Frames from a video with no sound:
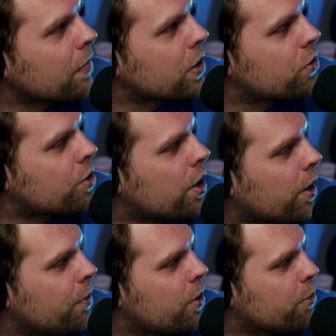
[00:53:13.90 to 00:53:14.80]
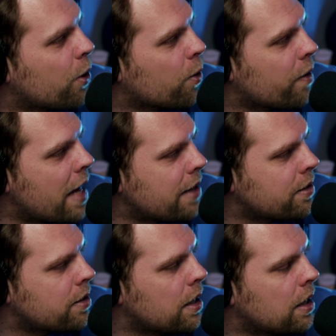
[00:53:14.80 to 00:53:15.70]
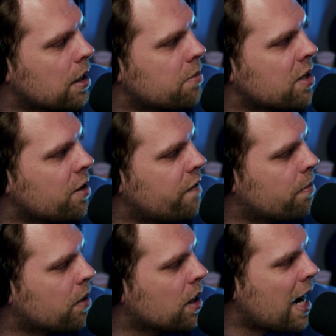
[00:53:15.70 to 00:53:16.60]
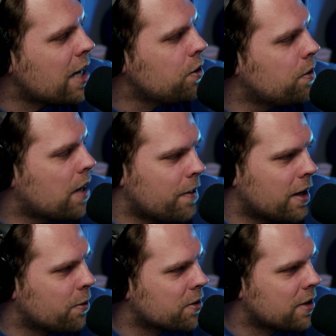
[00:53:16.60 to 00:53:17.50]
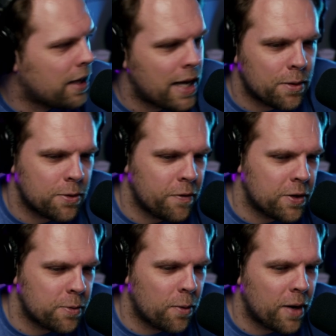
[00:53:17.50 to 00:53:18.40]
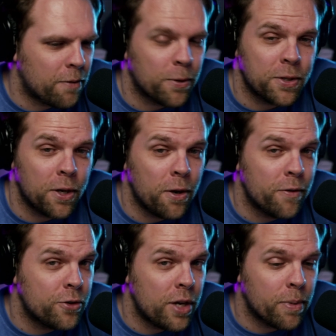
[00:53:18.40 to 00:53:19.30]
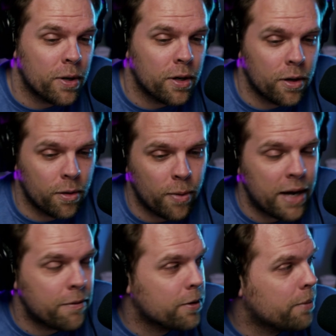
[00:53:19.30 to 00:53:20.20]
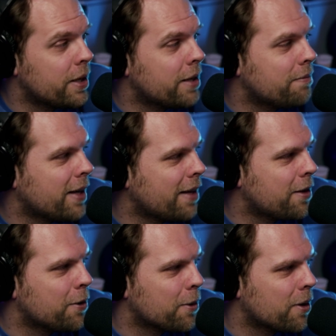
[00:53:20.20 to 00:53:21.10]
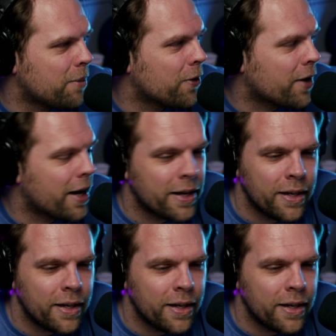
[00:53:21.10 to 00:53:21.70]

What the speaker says: So you can pre-order that. Comes out in November. I do not think it will sell out, so if you just want to wait for it to go even cheaper or wait for a bit, I think you're going to be okay.